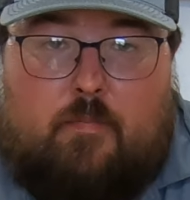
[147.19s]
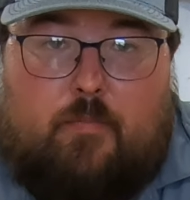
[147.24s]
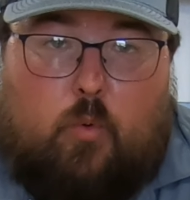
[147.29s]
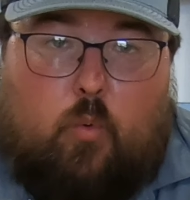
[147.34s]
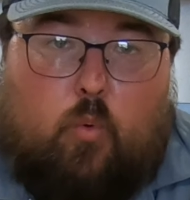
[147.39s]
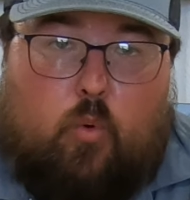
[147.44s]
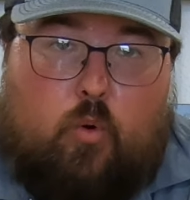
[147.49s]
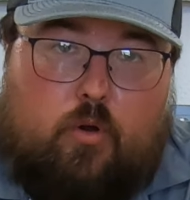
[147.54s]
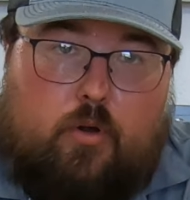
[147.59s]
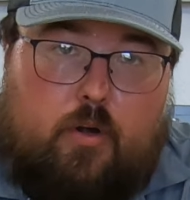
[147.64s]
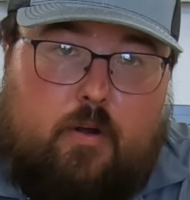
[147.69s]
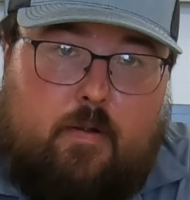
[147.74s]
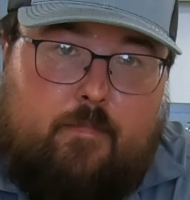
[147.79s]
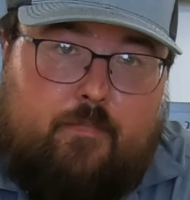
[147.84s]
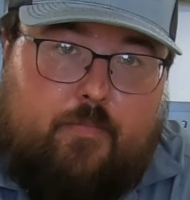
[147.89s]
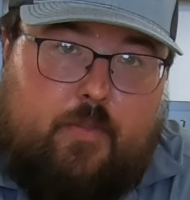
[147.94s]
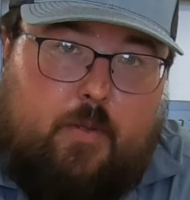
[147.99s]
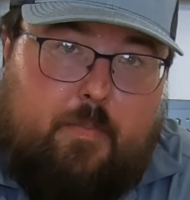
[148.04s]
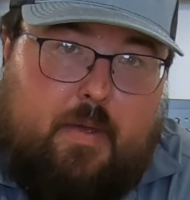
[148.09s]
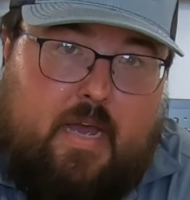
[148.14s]
or
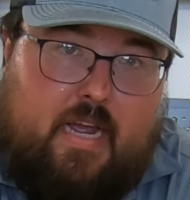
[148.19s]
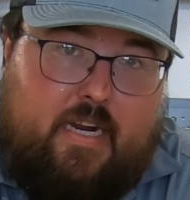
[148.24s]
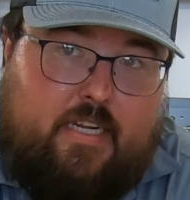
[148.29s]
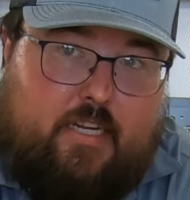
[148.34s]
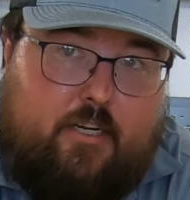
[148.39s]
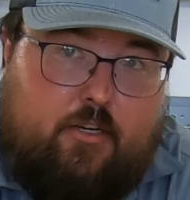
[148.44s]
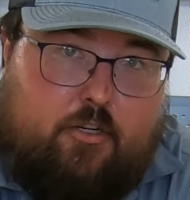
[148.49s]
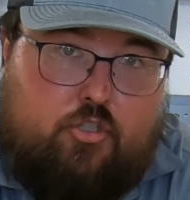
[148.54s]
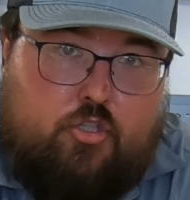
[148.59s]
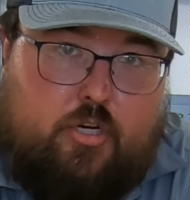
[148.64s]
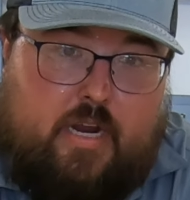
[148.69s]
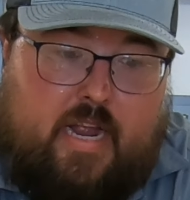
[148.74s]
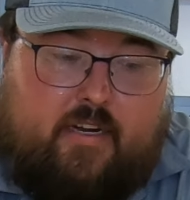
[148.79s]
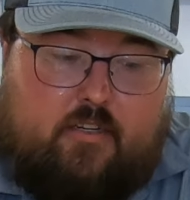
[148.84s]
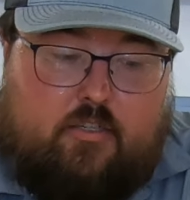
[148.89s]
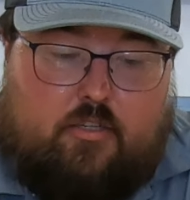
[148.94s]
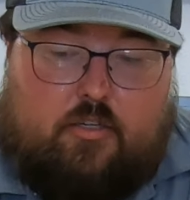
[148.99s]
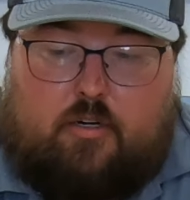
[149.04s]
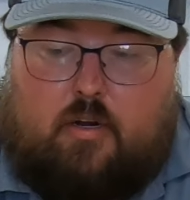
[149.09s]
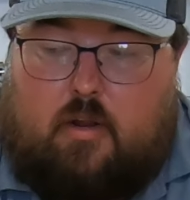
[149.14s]
the back of your
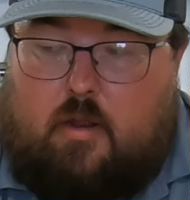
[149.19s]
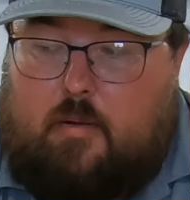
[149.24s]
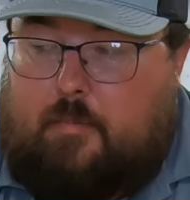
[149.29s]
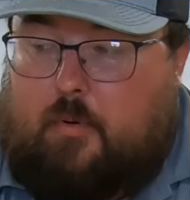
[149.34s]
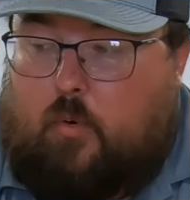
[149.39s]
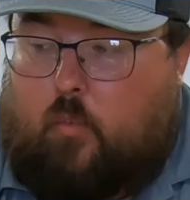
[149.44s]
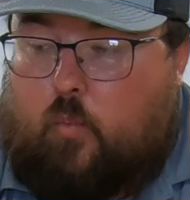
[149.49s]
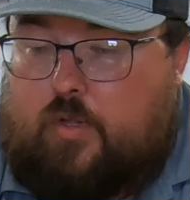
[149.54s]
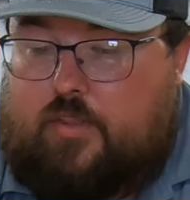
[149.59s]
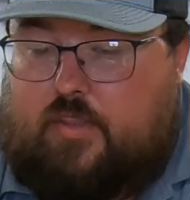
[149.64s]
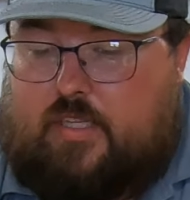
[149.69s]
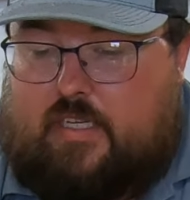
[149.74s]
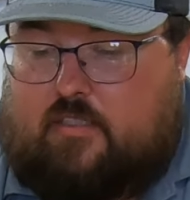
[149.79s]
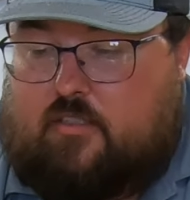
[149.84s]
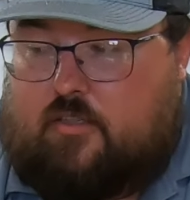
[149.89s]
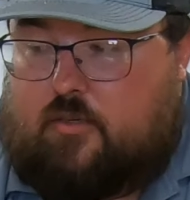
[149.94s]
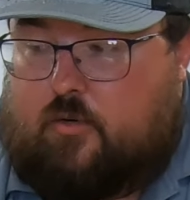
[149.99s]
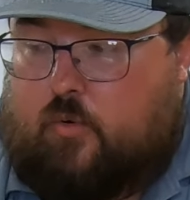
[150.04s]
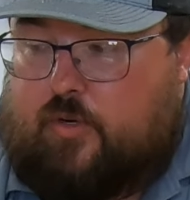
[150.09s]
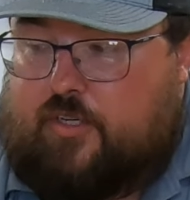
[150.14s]
tractor. But what
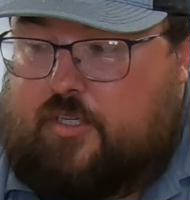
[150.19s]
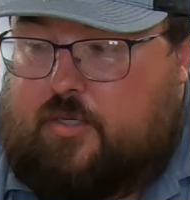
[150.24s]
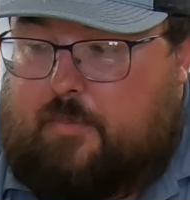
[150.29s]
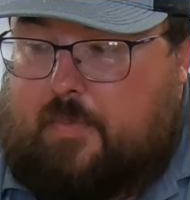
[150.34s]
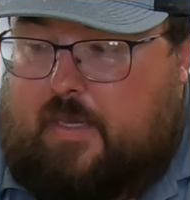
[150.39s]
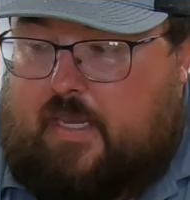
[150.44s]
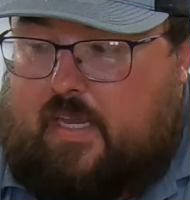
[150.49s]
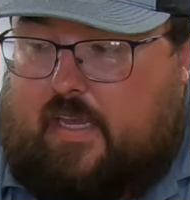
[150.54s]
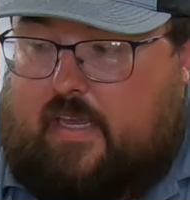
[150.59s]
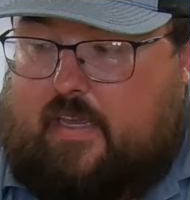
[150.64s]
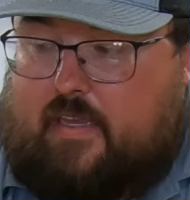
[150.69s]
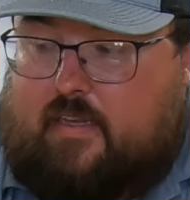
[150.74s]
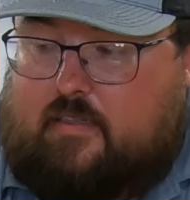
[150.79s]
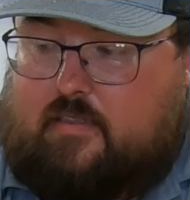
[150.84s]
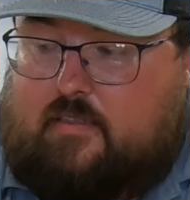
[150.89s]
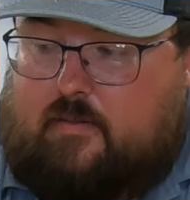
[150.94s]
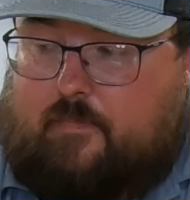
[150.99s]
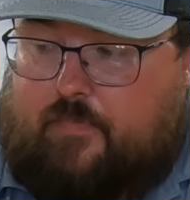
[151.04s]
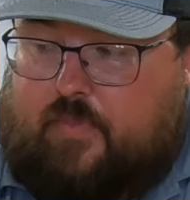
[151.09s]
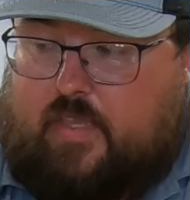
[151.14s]
these are going to be
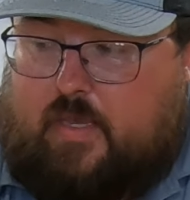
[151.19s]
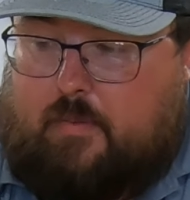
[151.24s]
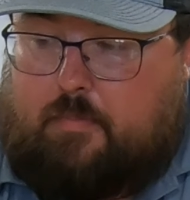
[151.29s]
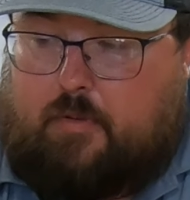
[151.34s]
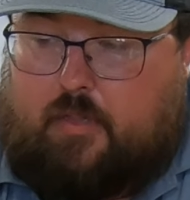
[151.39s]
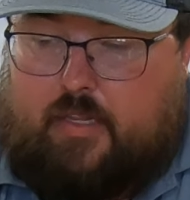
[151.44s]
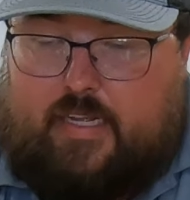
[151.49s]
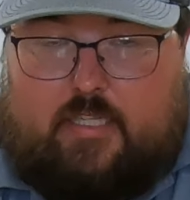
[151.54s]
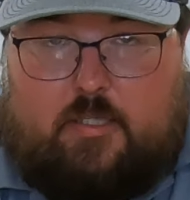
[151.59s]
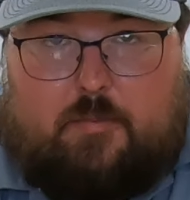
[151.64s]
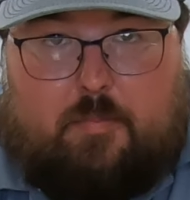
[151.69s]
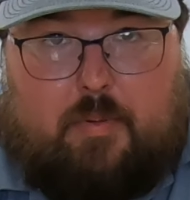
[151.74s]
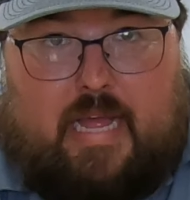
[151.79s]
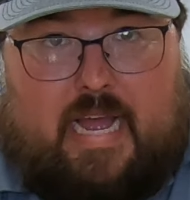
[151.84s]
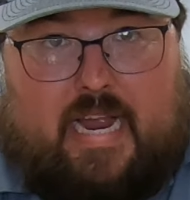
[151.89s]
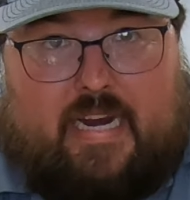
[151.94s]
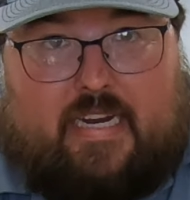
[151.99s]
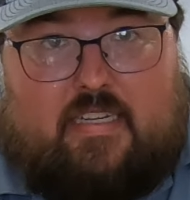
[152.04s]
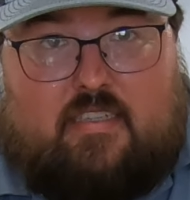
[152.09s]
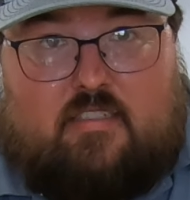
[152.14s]
is the Blitz
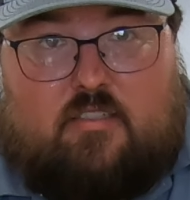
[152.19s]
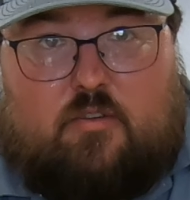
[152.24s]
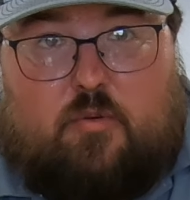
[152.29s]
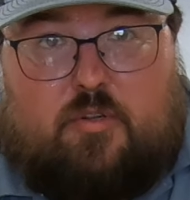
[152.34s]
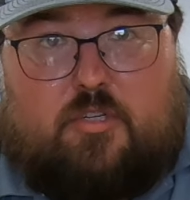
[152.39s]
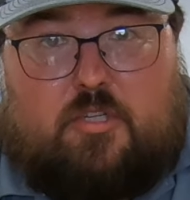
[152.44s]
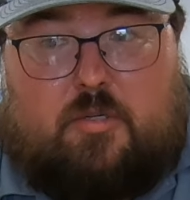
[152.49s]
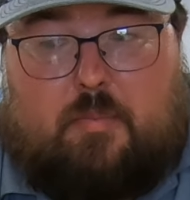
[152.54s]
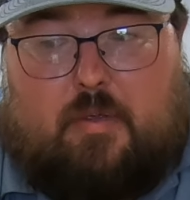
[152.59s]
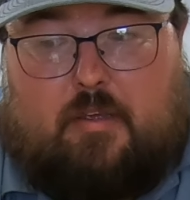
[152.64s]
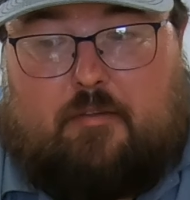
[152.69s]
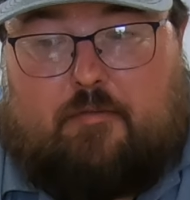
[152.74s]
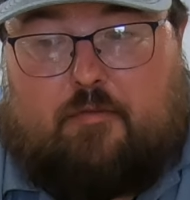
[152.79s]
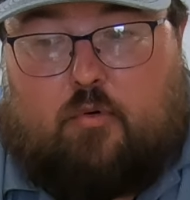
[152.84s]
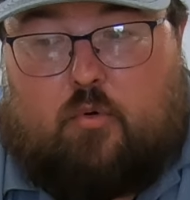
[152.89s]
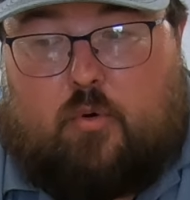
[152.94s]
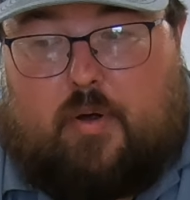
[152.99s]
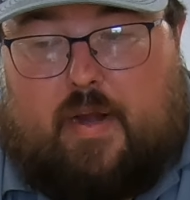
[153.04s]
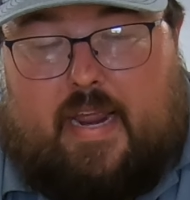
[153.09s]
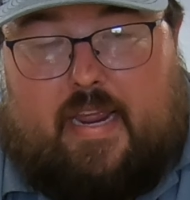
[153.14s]
Black is going to be
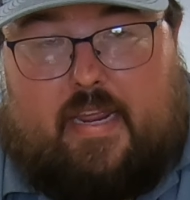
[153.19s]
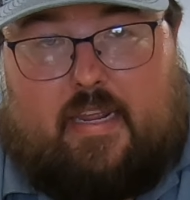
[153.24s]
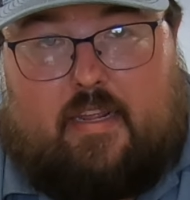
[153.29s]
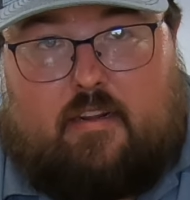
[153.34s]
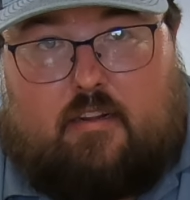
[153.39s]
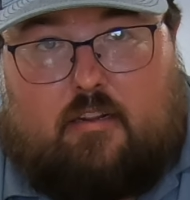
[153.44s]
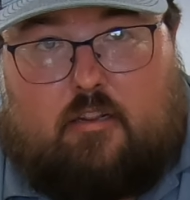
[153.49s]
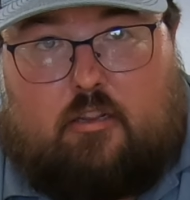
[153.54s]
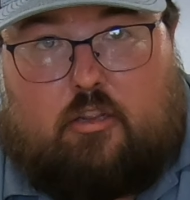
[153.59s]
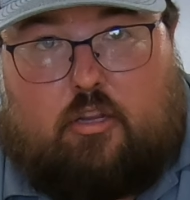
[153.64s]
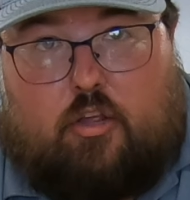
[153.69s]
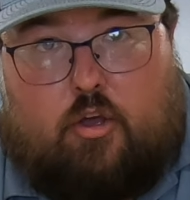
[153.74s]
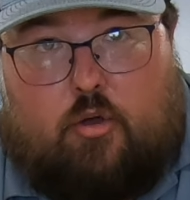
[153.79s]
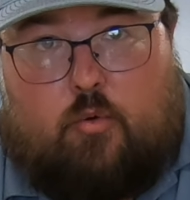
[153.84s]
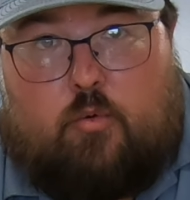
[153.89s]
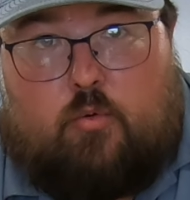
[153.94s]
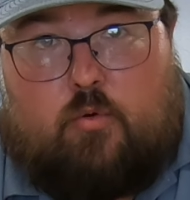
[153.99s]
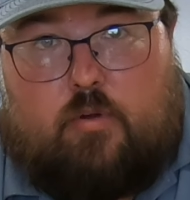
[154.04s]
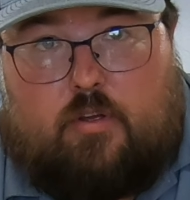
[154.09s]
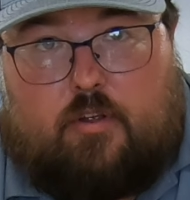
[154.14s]
for a
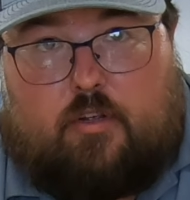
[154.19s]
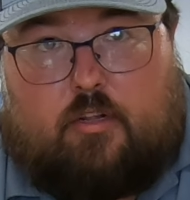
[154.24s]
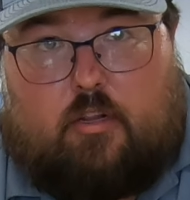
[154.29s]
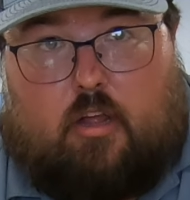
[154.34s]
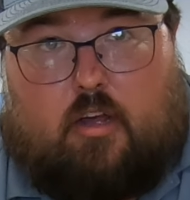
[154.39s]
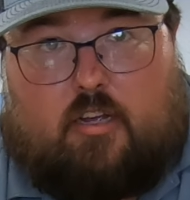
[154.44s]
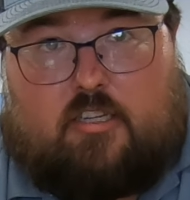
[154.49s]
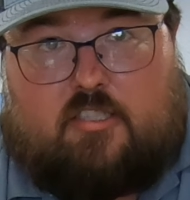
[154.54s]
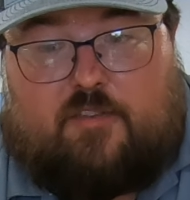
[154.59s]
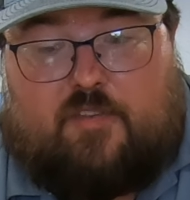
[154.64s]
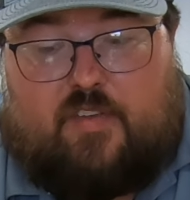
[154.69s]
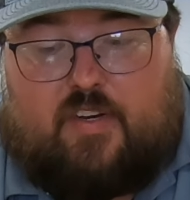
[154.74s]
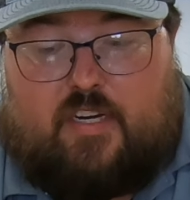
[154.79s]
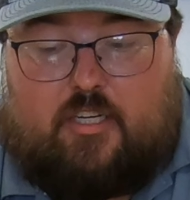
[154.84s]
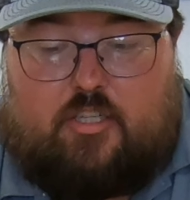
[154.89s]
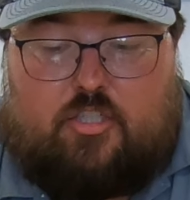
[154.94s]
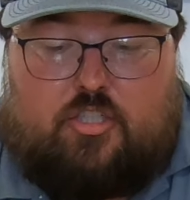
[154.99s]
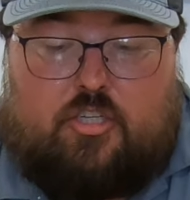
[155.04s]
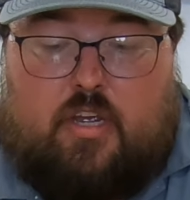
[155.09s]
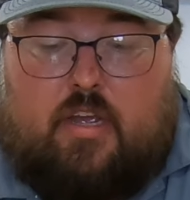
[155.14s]
low gloss
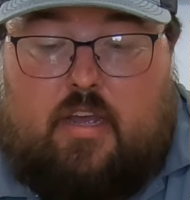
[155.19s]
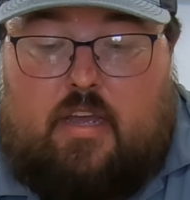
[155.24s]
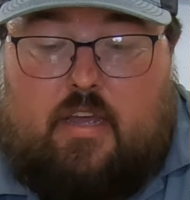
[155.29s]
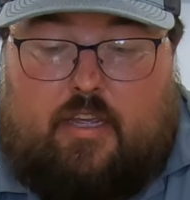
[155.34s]
finish.